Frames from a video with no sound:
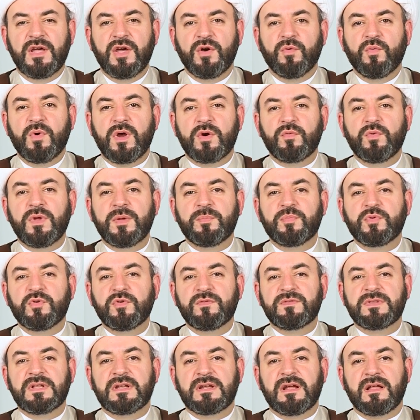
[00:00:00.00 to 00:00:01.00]
where we
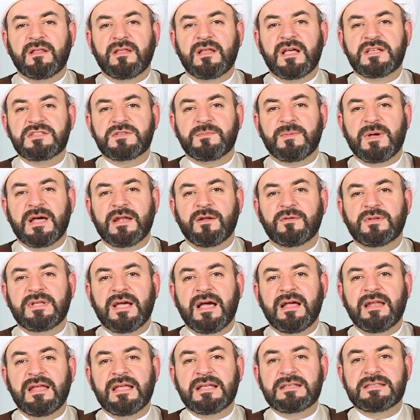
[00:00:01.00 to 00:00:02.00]
proved that Allah subhanahu wa
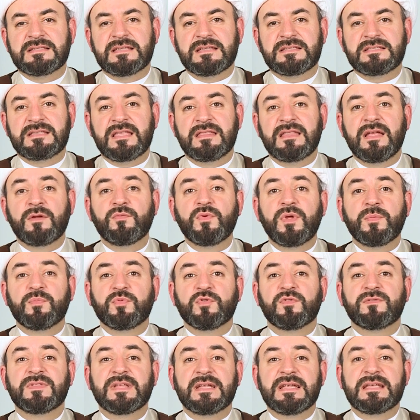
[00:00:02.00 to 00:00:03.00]
ta'ala exists, and then we
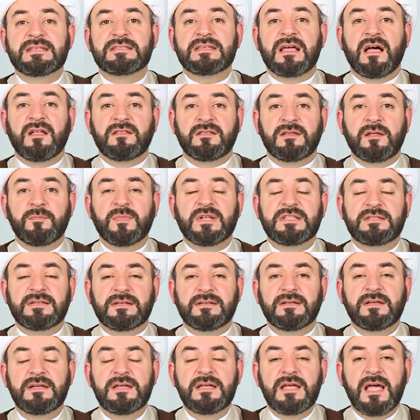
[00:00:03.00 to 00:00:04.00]
proved that He's unlimited.